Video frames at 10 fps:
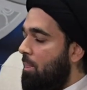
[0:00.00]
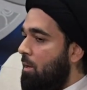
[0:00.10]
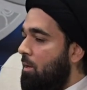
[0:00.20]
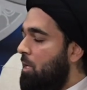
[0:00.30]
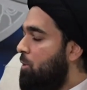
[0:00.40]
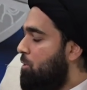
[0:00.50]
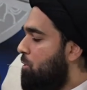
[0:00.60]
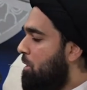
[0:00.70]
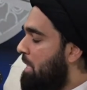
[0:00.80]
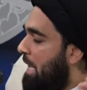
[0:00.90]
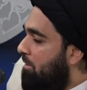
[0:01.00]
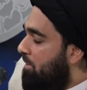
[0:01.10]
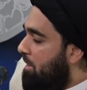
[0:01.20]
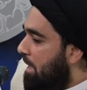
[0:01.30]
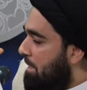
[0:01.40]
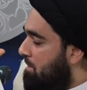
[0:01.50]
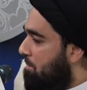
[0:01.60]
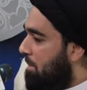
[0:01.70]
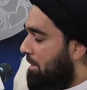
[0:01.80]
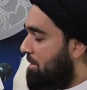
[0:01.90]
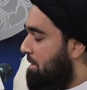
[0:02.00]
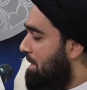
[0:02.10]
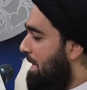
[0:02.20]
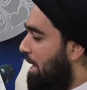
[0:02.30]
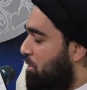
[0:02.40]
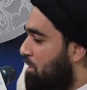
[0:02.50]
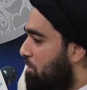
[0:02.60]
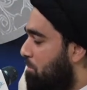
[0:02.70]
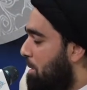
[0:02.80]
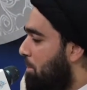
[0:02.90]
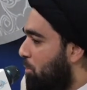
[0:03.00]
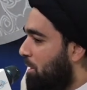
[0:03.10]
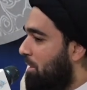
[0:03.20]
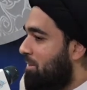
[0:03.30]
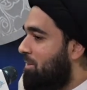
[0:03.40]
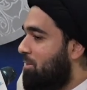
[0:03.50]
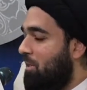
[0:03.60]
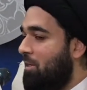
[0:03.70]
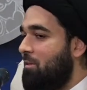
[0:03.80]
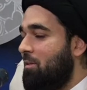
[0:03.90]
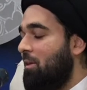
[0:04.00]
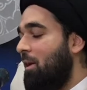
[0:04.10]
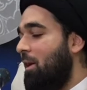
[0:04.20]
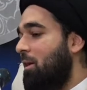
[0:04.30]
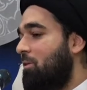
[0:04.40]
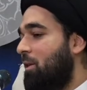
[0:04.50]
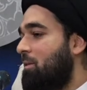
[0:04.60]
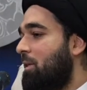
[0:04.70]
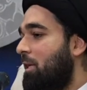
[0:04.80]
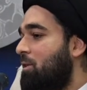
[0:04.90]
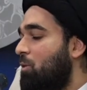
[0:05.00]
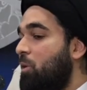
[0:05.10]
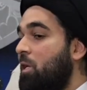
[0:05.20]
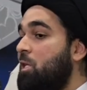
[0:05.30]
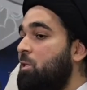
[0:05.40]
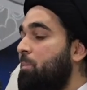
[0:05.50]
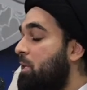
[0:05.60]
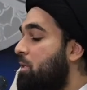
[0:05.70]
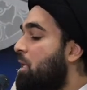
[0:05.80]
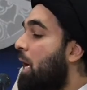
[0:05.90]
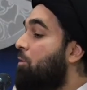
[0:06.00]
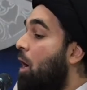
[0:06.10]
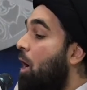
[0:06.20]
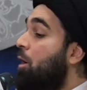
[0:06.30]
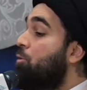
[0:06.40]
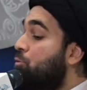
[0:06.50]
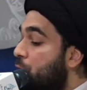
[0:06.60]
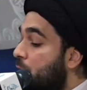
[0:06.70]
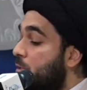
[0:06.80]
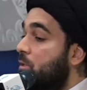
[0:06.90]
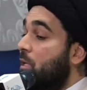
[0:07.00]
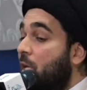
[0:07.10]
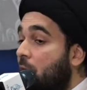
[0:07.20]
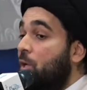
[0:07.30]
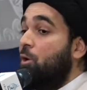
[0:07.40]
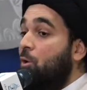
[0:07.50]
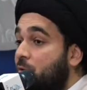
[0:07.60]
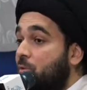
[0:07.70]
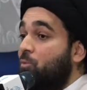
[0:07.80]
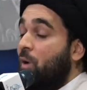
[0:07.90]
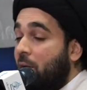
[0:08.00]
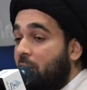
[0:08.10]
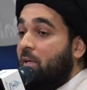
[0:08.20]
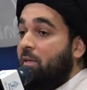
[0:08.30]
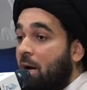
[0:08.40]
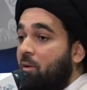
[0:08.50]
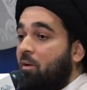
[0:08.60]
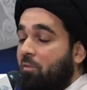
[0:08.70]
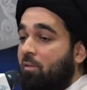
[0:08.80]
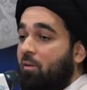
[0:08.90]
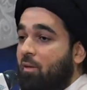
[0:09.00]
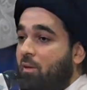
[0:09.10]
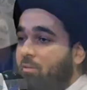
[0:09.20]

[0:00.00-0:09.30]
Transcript: And he used to galvanize the masses. Thousands of people would listen to his, to his lecture. And when he speaks, he had hundreds taking notes and writing down everything that he